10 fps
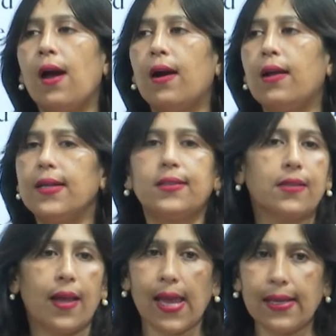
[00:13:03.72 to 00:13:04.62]
uh, let us
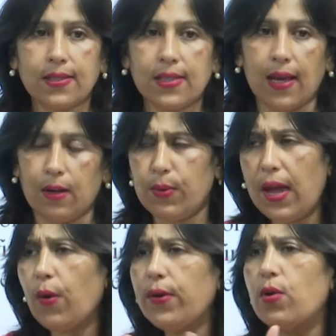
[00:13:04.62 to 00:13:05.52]
take HCL. We
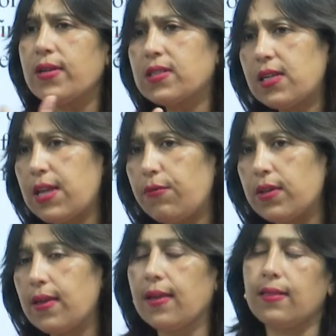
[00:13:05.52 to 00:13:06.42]
are going to discuss
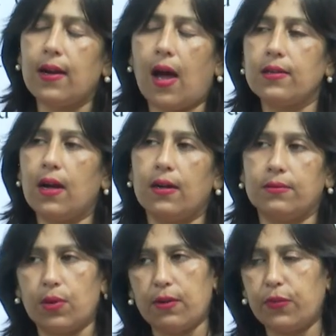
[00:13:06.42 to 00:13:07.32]
everything in the uh, uh,
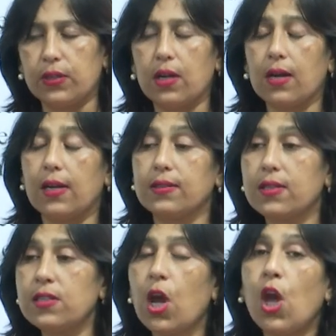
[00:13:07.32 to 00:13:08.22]
uh further
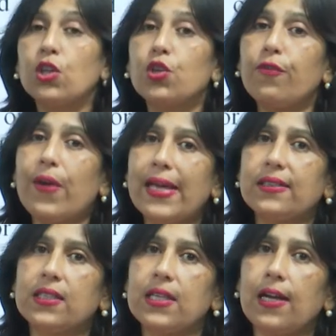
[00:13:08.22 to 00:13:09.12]
classes. So, if
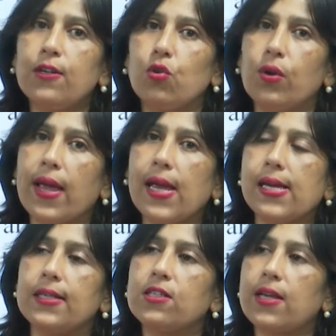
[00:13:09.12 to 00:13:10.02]
HCL today
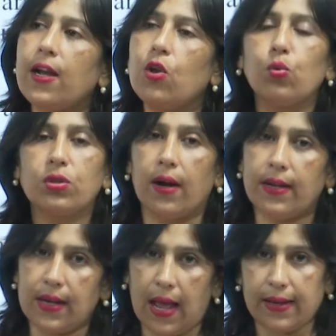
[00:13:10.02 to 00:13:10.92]
is at
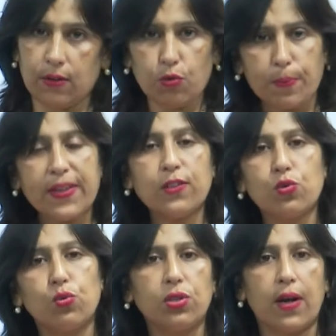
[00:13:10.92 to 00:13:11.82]
239 rupees
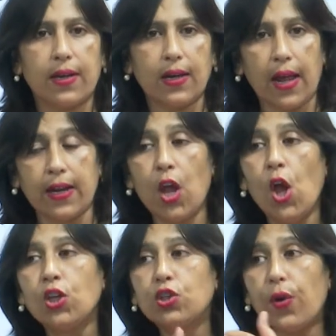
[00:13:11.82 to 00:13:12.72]
239.
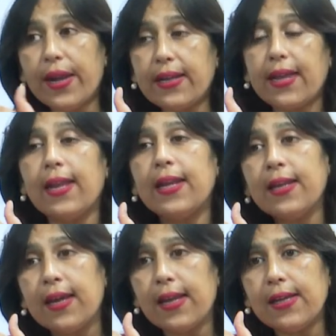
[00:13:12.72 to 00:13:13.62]
So, it can
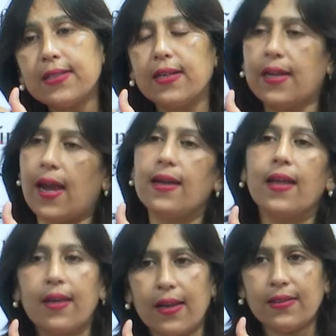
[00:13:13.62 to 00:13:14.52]
increase, it can
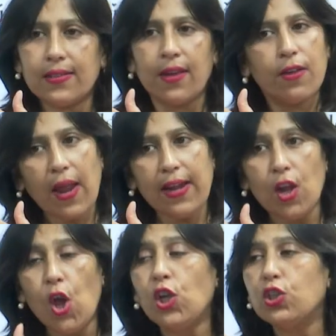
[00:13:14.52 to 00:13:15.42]
decrease, right.
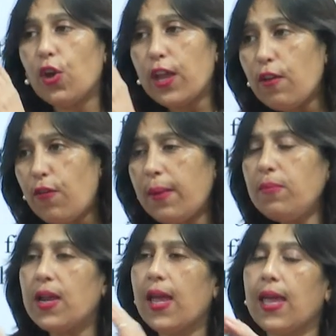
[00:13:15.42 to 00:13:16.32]
So, if I
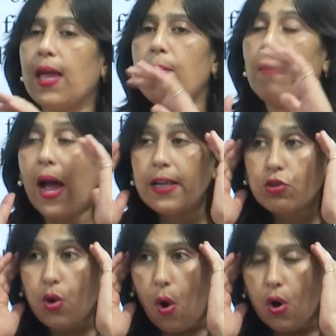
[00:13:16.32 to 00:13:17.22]
am taking my
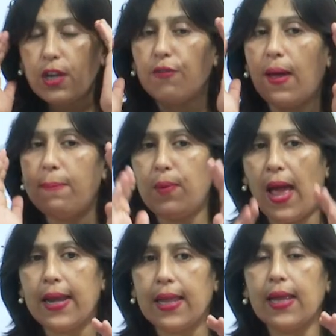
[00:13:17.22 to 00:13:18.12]
thought, if I am
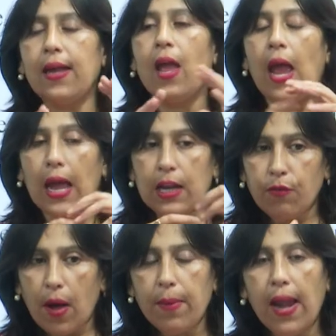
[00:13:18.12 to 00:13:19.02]
planning and
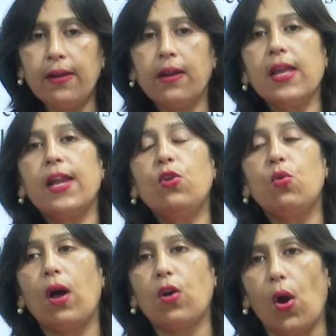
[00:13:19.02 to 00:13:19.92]
if I am entering
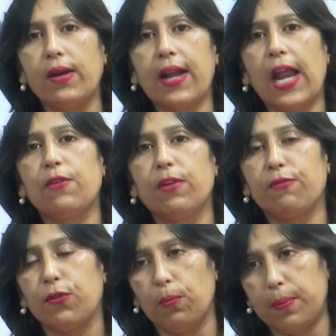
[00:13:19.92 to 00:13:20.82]
into a contract with
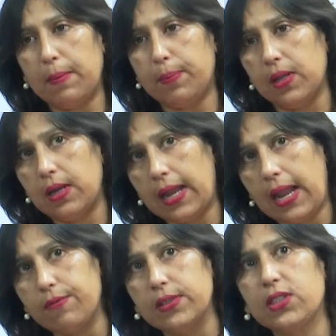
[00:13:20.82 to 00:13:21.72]
few people and
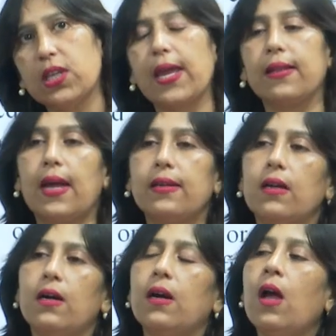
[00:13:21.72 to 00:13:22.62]
I will say that
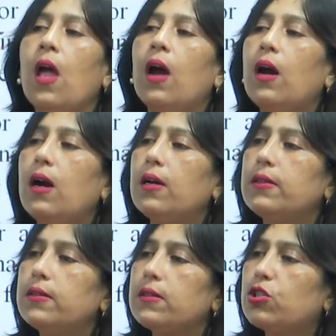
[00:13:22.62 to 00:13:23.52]

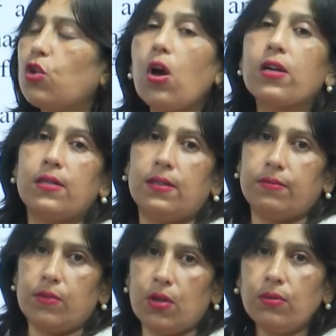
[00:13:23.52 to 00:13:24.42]
the stock
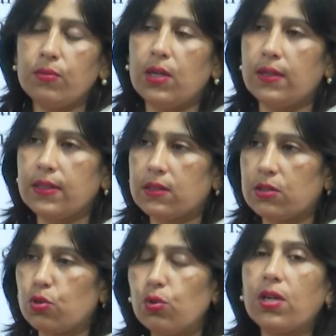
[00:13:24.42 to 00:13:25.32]
you know the
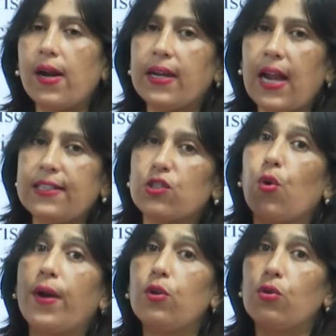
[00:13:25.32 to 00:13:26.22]
it's 239 is
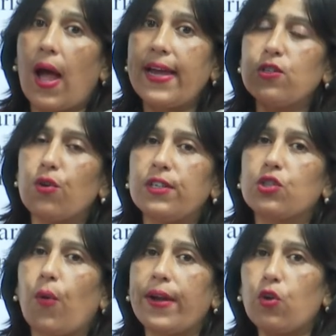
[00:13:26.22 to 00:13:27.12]
going to rise or
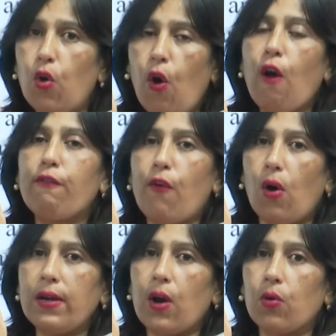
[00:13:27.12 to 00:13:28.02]
it's going to
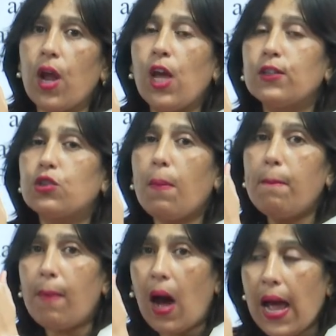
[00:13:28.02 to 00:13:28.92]
fall down so
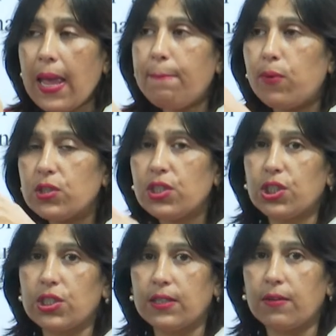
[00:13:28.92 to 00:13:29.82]
my
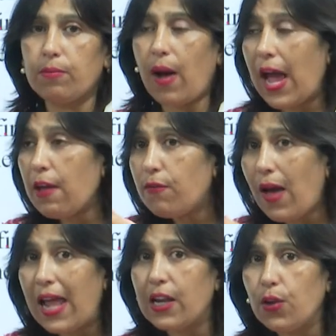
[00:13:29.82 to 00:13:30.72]
position my
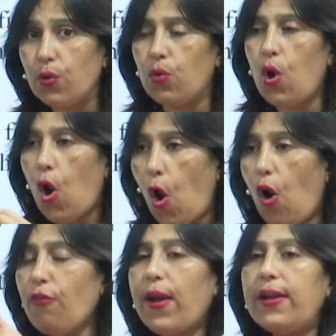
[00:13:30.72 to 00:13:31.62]
value
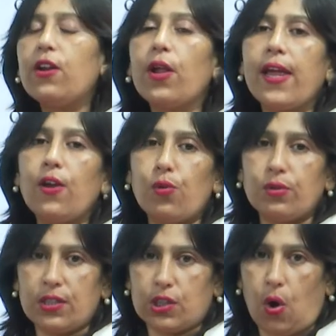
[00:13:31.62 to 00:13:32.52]
of entering into
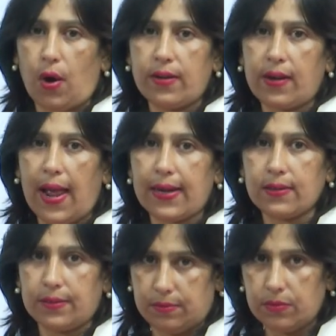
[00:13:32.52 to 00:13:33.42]
this
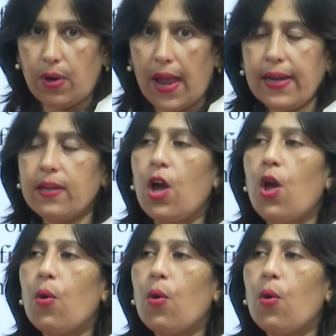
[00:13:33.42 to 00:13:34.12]
contract right